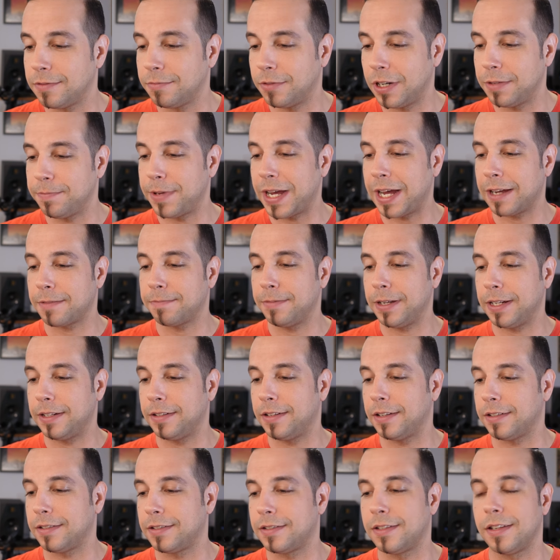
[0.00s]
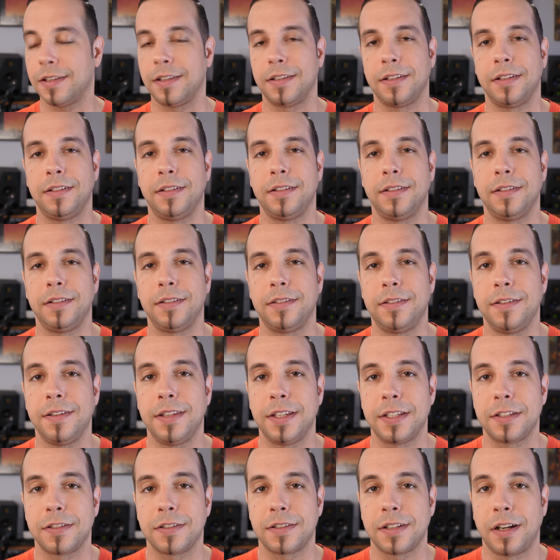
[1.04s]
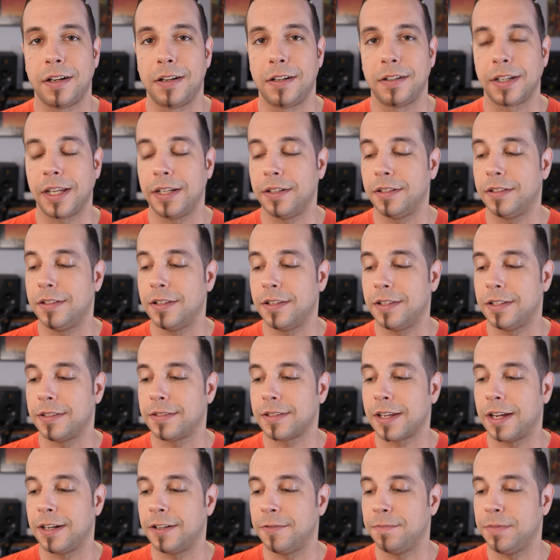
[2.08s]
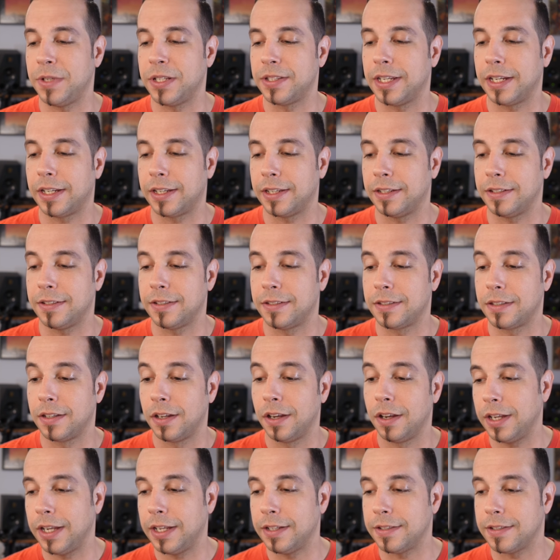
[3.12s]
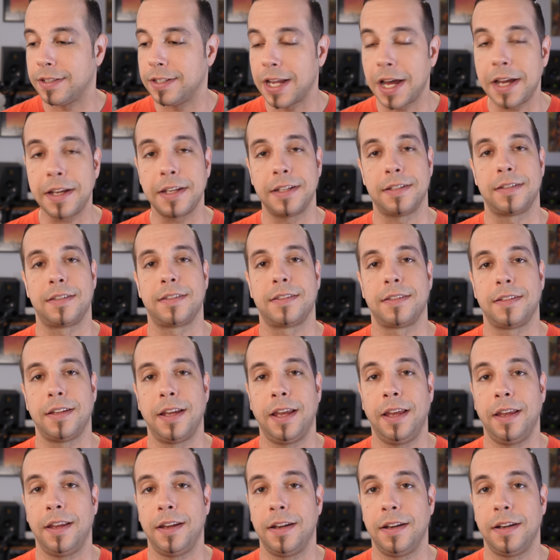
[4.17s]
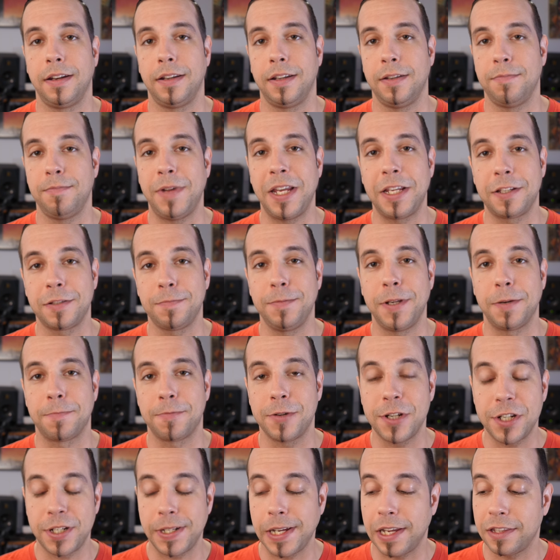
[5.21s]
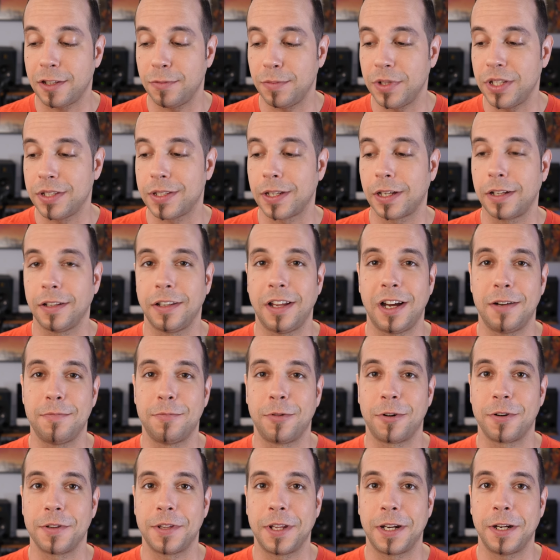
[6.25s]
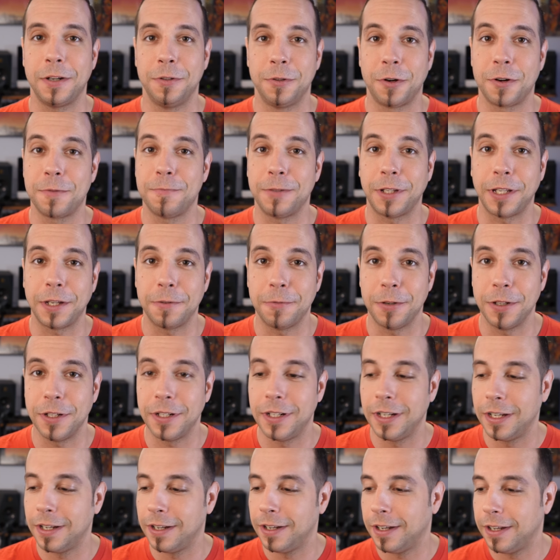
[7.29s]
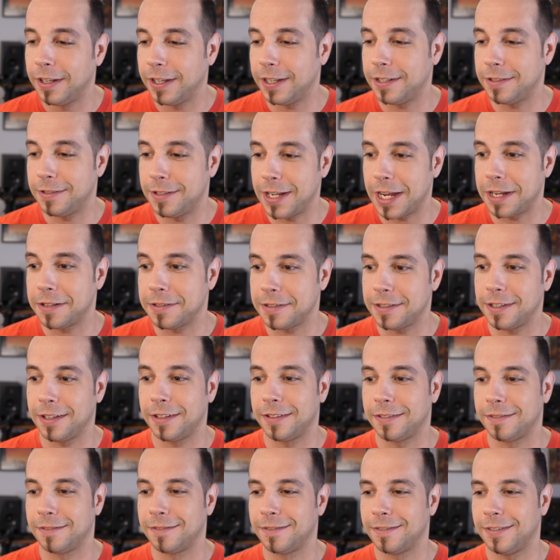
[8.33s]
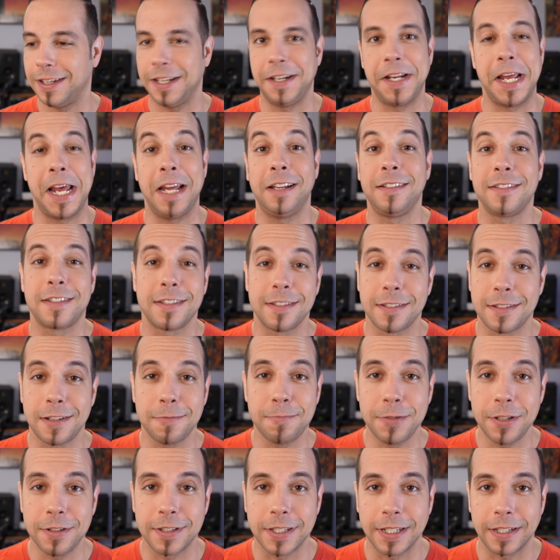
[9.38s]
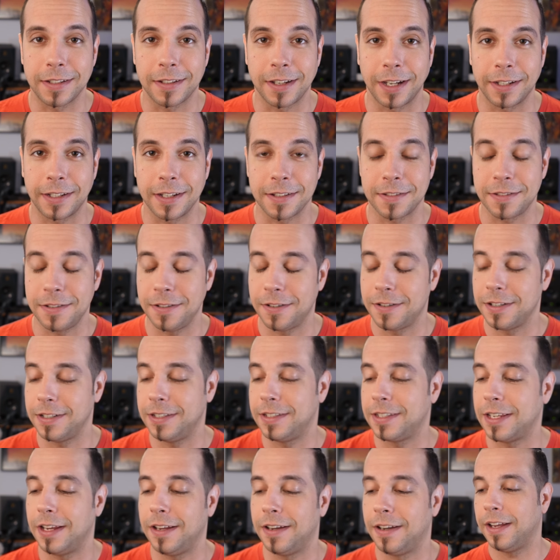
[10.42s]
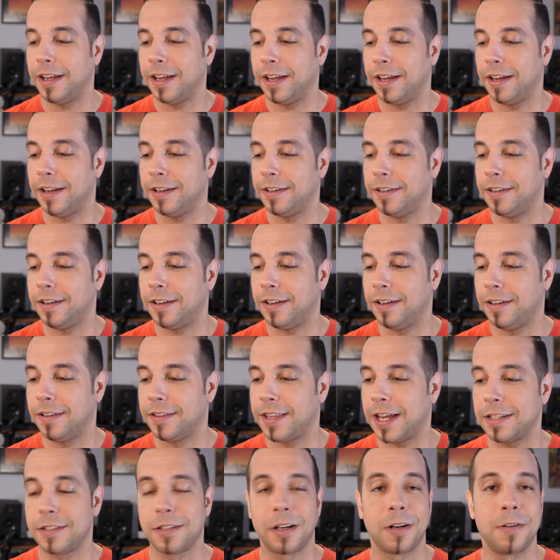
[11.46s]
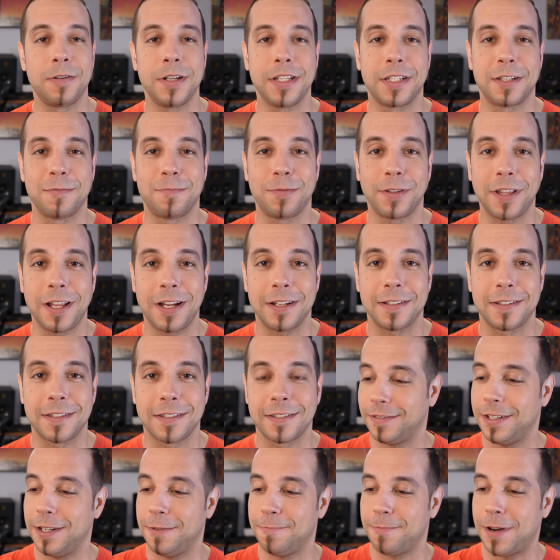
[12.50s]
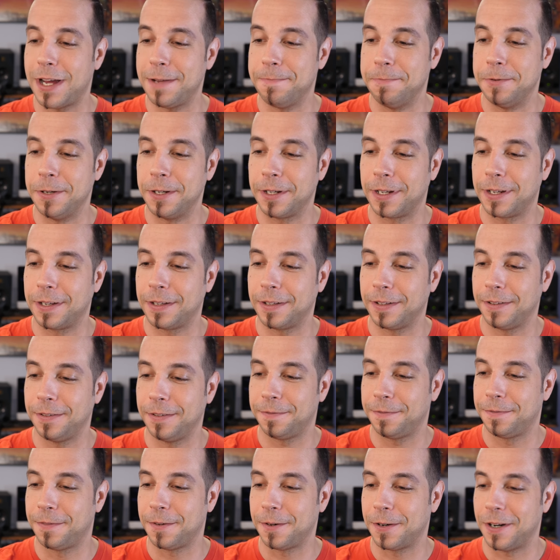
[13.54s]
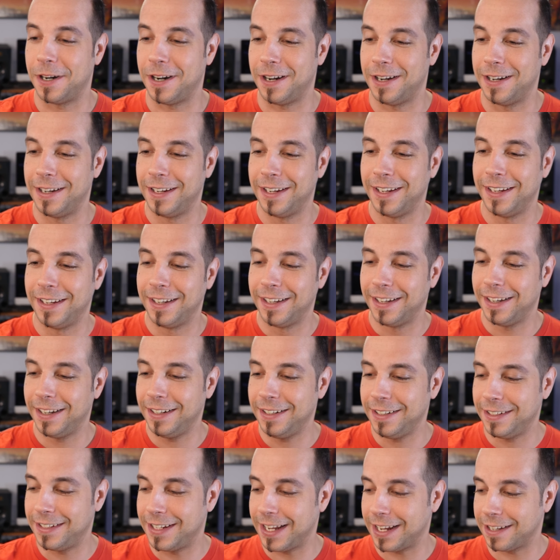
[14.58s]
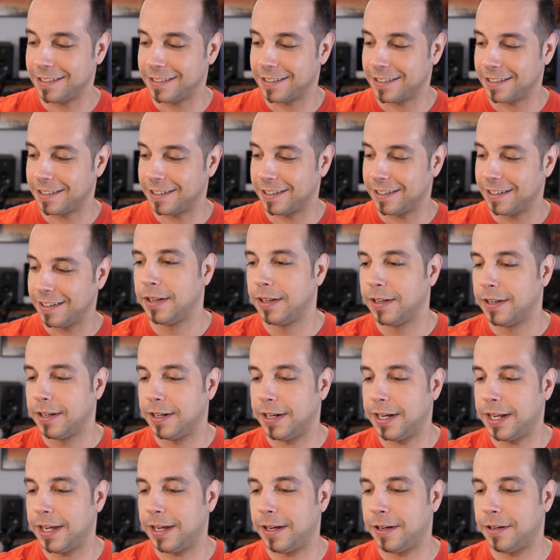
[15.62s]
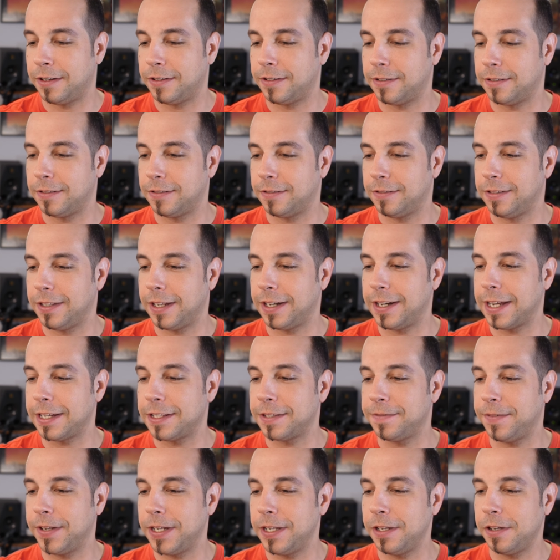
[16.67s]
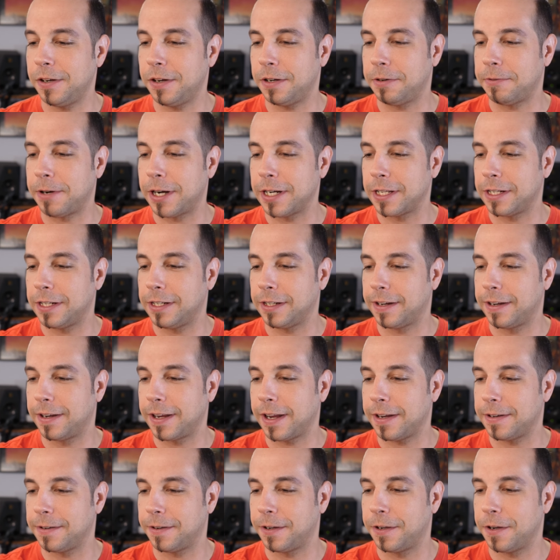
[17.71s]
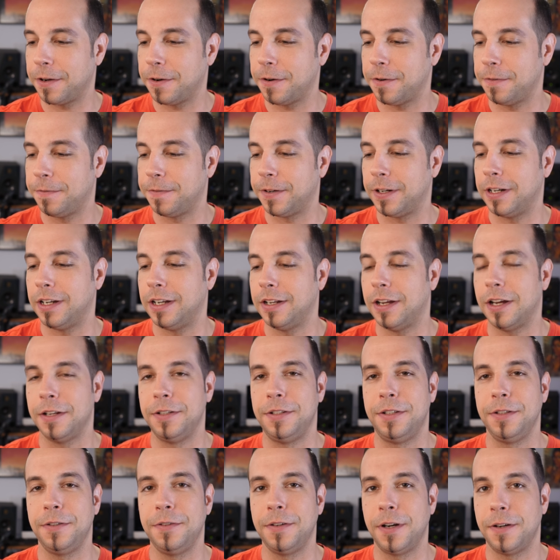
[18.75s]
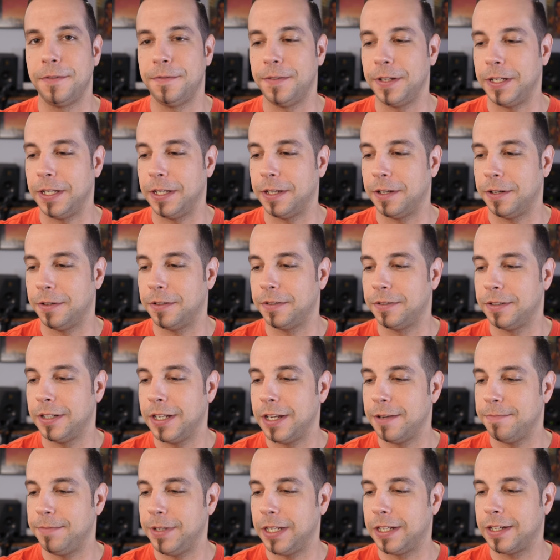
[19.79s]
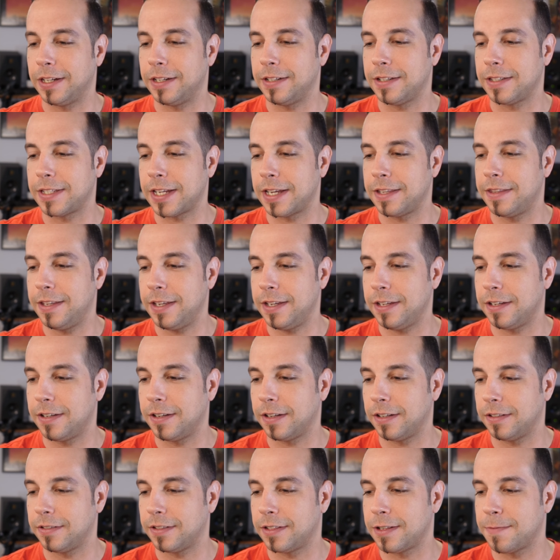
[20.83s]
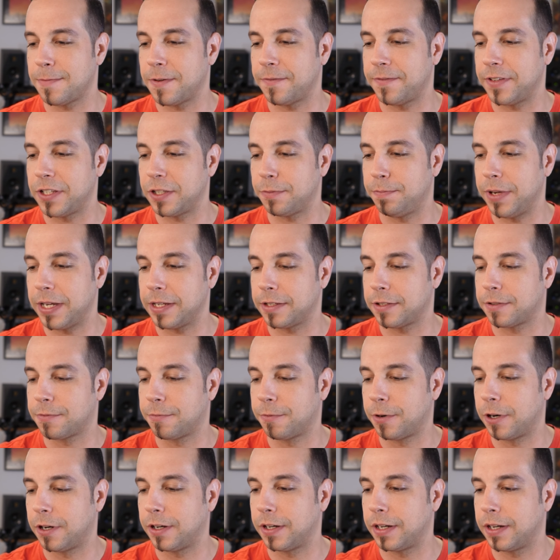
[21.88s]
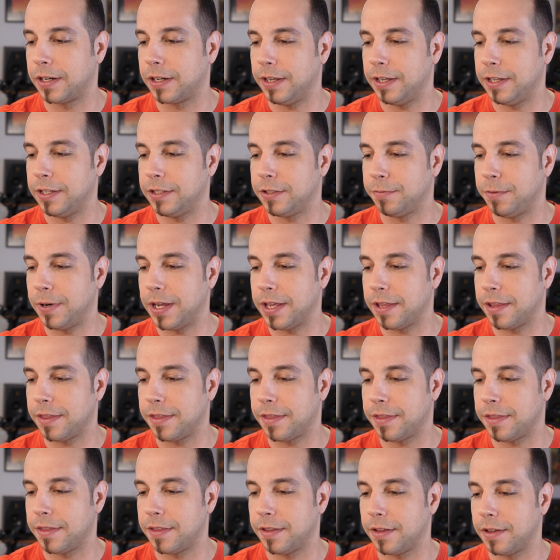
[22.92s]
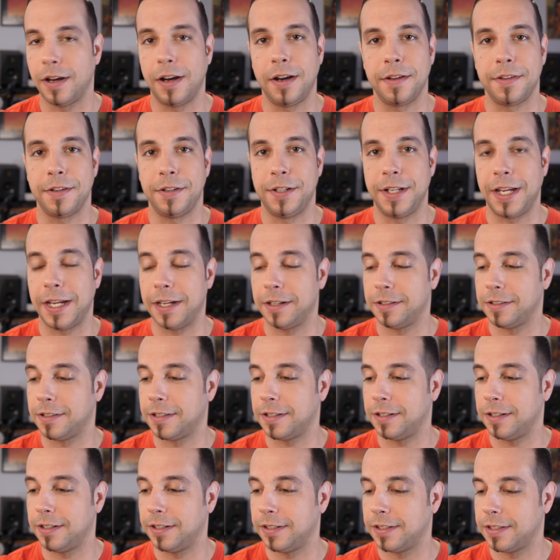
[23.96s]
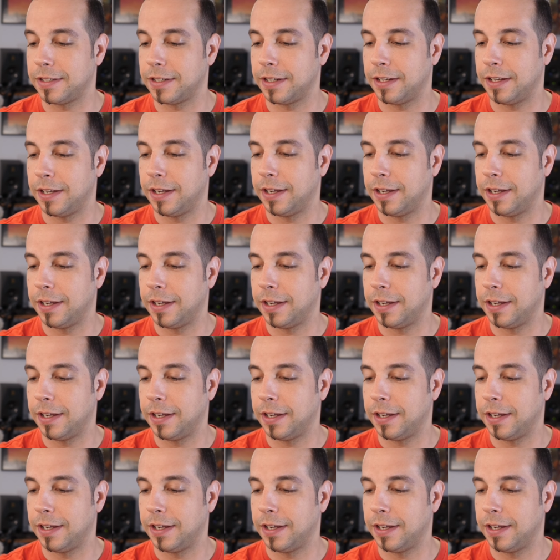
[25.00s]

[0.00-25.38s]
What Pac-Man does to this song and to this kind of music is nice, and it makes me appreciate the music a lot more than I normally would. His dancing enhances the music, I guess you could say. And that's always a plus in my book for any dancer. Now, in the next video, I wanted to kind of go over a duo video, because I think some of his best work is with other dancers.